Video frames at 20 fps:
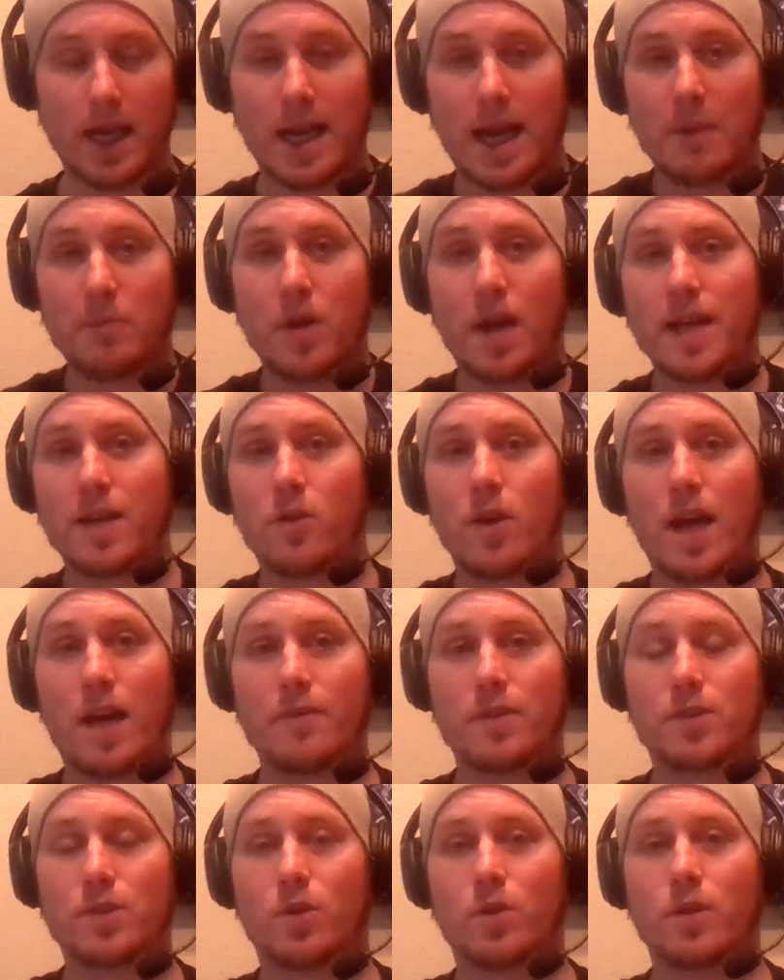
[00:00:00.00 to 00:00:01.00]
And I probably don't
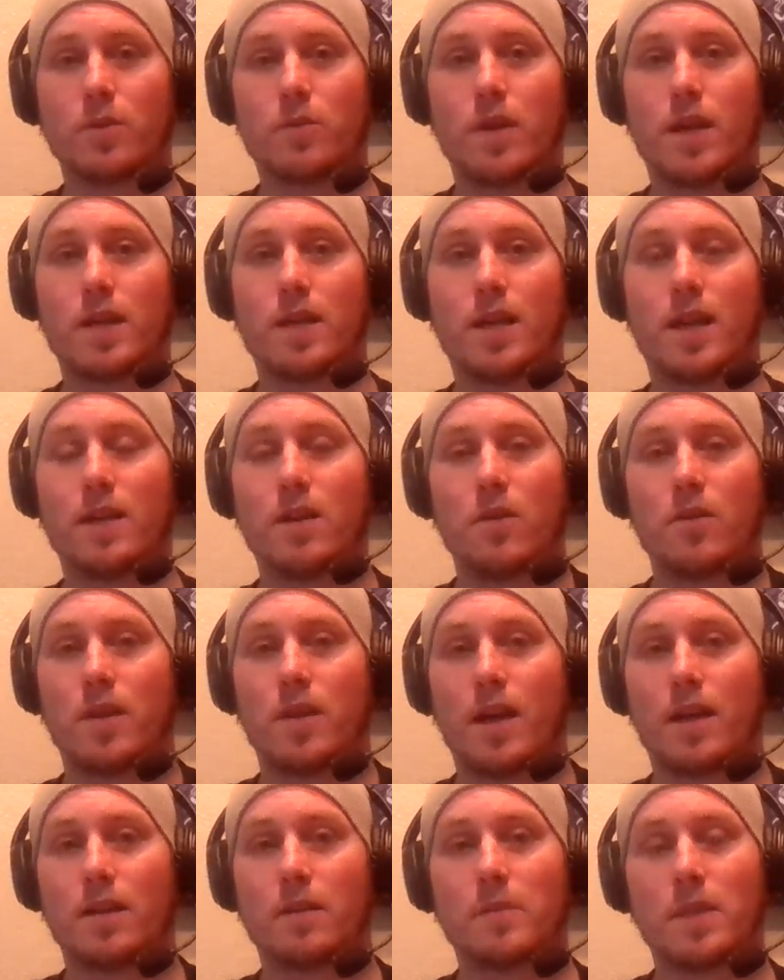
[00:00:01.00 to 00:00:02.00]
have it totally right yet. I know
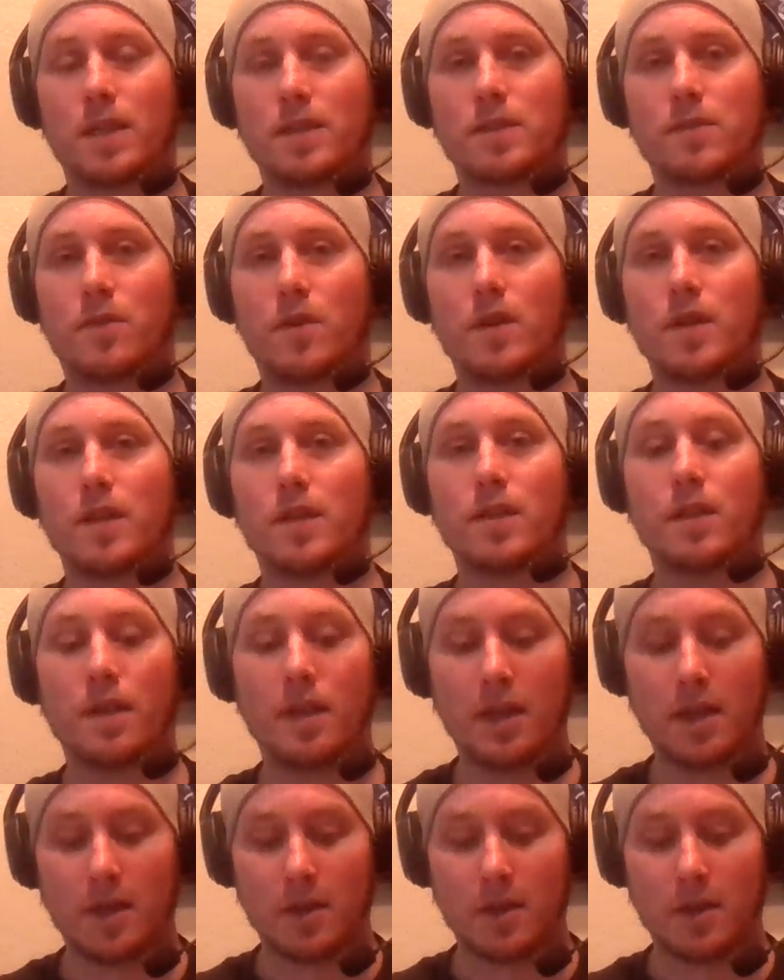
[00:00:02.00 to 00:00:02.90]
that. I mean, that's fine.